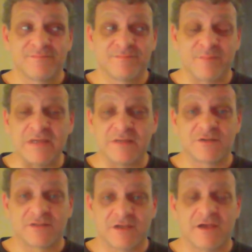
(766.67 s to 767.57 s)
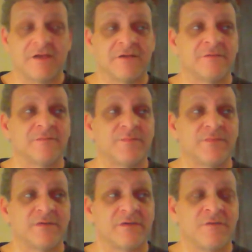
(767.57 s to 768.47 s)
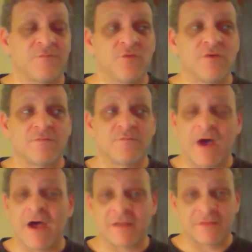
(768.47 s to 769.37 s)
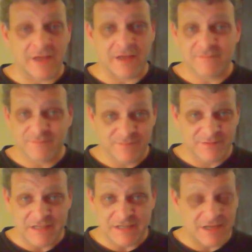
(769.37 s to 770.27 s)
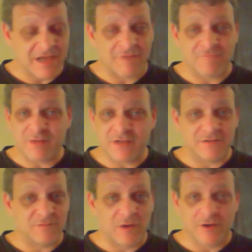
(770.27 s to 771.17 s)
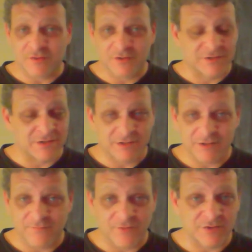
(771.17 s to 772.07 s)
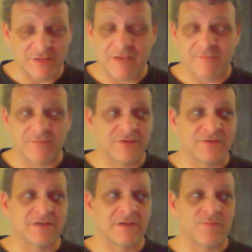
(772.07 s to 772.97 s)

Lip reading: beats. And if you can find that second half beat while you're listening to the first half of Kiss That